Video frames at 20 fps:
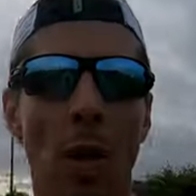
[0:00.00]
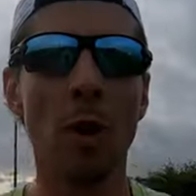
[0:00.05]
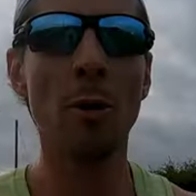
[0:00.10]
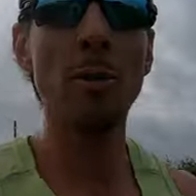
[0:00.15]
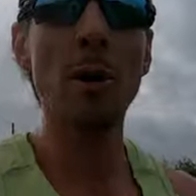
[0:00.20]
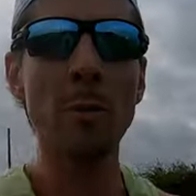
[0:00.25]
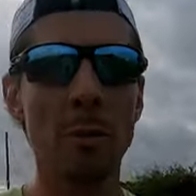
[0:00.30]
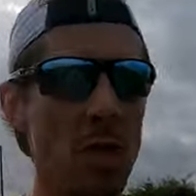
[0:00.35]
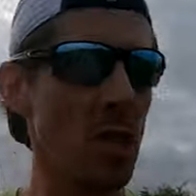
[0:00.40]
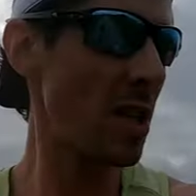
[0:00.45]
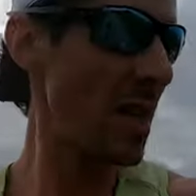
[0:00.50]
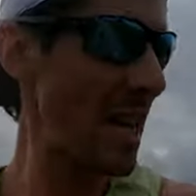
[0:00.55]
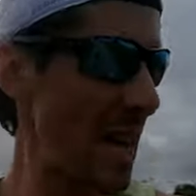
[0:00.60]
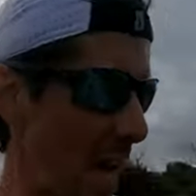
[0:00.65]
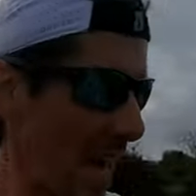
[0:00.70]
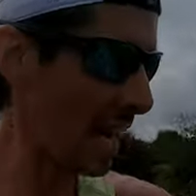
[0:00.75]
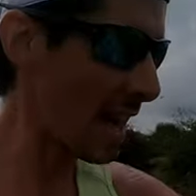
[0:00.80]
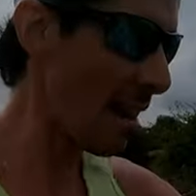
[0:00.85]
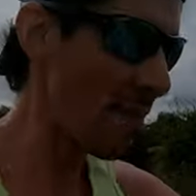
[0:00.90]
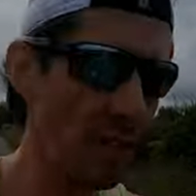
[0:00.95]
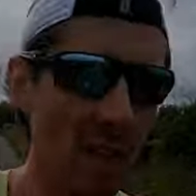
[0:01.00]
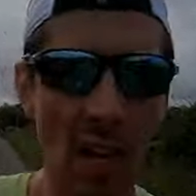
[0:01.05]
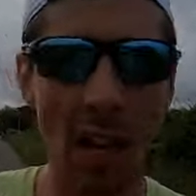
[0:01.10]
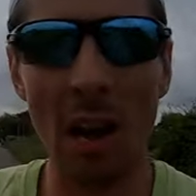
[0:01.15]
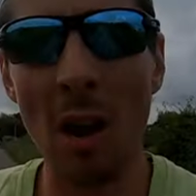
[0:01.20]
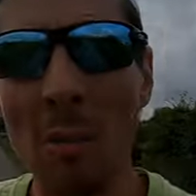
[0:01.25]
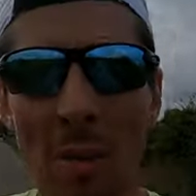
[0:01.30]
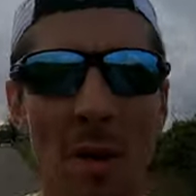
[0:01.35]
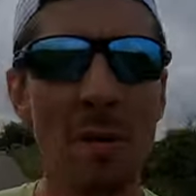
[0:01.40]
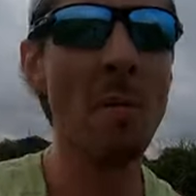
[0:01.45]
coming up to the 11
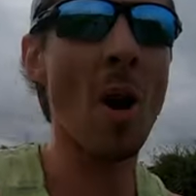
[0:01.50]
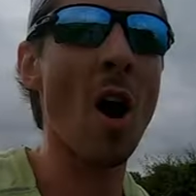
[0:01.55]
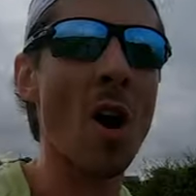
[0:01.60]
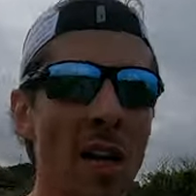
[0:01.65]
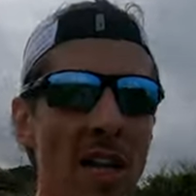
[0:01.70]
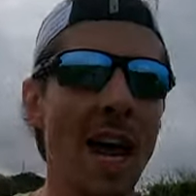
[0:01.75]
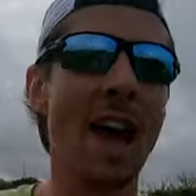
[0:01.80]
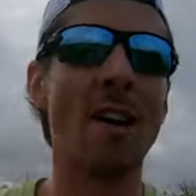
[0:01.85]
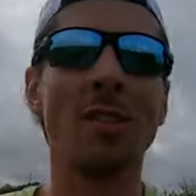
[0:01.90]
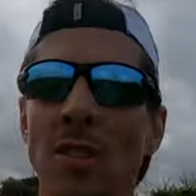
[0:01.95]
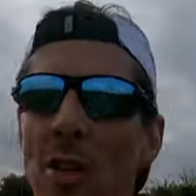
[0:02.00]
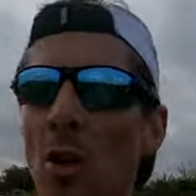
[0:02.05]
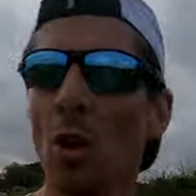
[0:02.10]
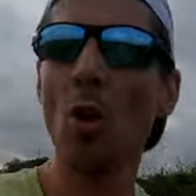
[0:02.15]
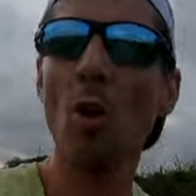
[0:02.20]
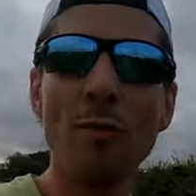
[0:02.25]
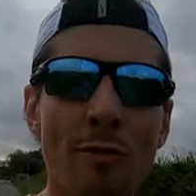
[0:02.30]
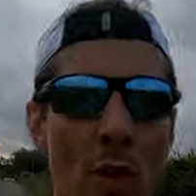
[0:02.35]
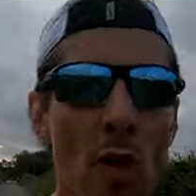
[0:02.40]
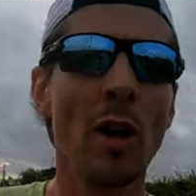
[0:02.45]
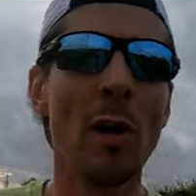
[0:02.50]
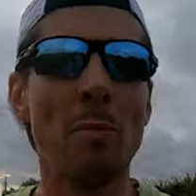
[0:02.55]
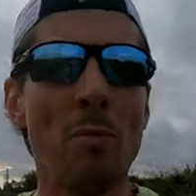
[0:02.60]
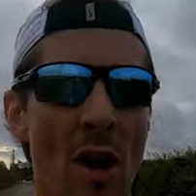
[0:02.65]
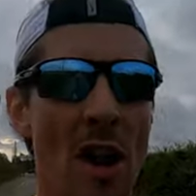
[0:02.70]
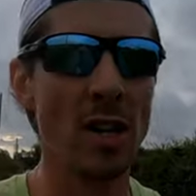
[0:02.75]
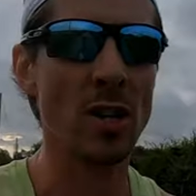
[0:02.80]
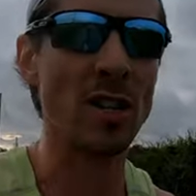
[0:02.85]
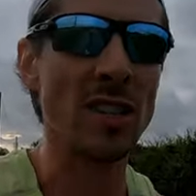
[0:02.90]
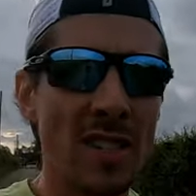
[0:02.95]
kilometer mark now so overall
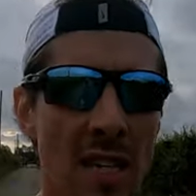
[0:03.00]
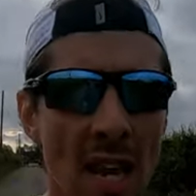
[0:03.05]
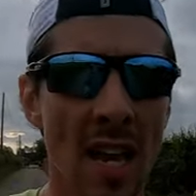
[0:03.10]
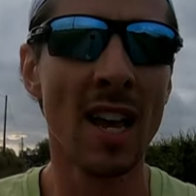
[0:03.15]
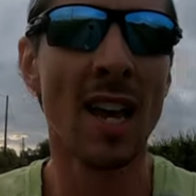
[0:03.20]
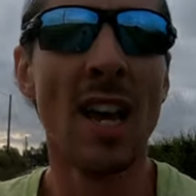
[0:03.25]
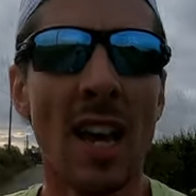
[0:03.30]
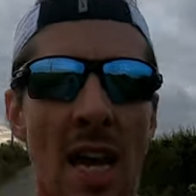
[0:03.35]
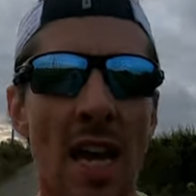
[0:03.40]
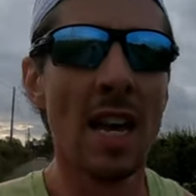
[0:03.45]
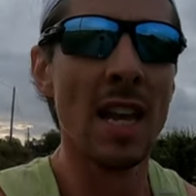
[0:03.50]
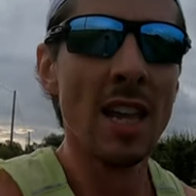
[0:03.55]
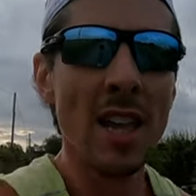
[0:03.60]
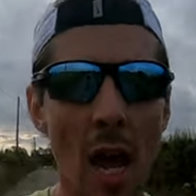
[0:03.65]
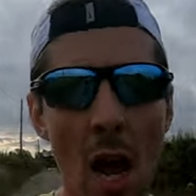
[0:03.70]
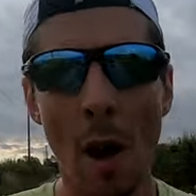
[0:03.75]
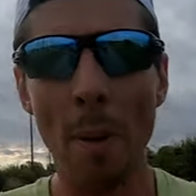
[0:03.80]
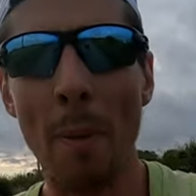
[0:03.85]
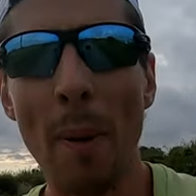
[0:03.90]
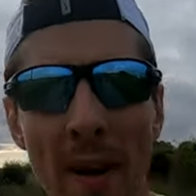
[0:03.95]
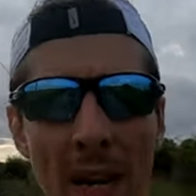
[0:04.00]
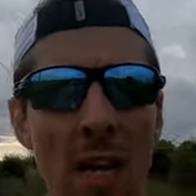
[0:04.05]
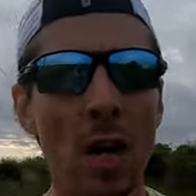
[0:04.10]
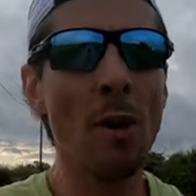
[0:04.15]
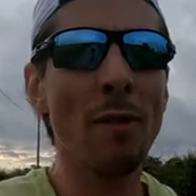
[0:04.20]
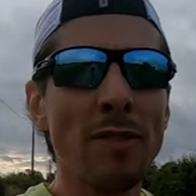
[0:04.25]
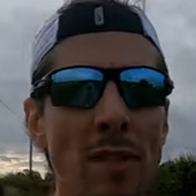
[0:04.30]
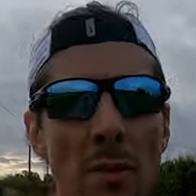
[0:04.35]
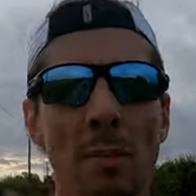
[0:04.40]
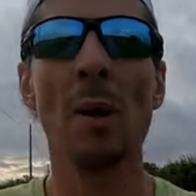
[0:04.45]
impressions they are pretty
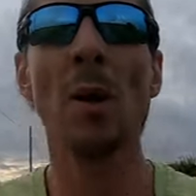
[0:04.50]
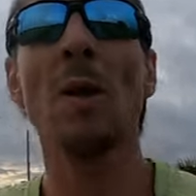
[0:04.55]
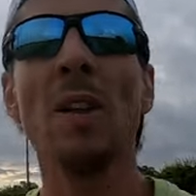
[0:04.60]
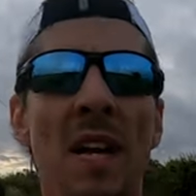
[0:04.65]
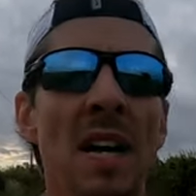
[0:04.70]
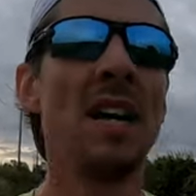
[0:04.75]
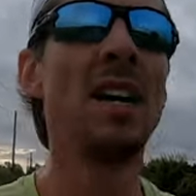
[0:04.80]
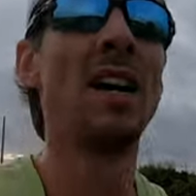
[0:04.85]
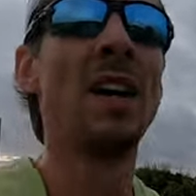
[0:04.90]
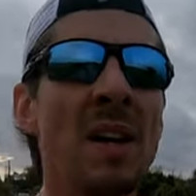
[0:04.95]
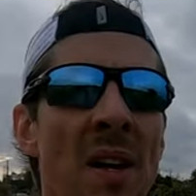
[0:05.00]
comfortable